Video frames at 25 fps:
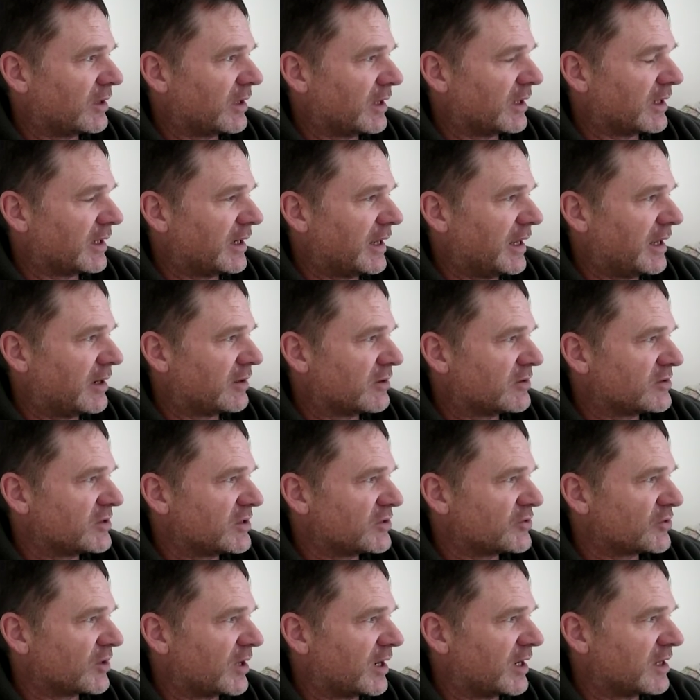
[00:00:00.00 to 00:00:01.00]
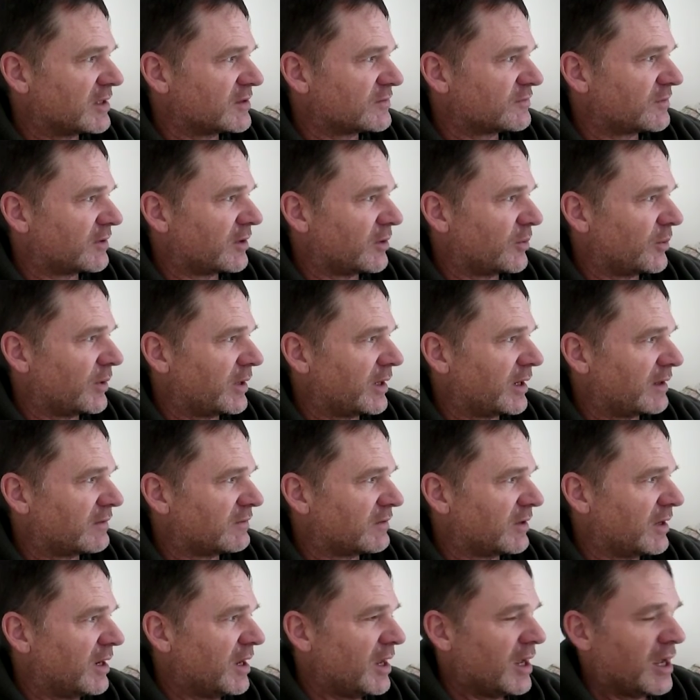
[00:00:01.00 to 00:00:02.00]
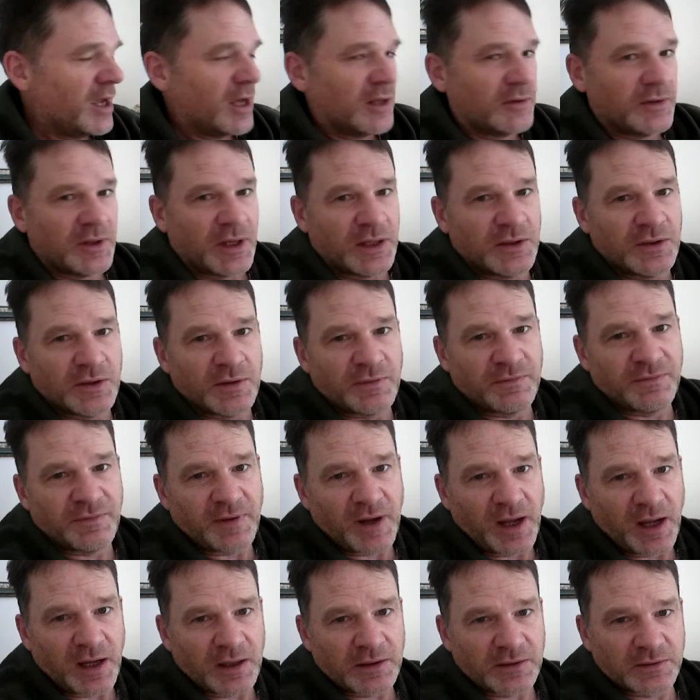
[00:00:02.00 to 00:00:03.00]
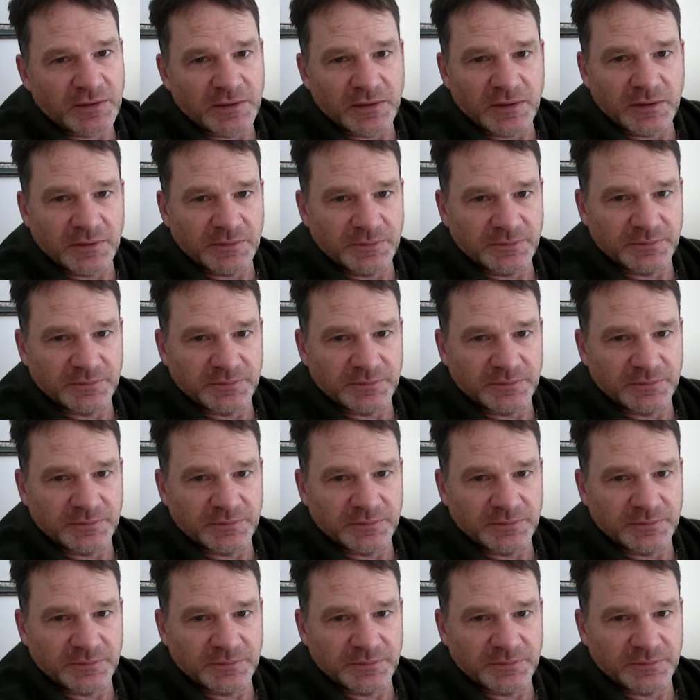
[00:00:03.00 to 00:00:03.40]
uh, like an energy transfer or whatever, then you're fucked.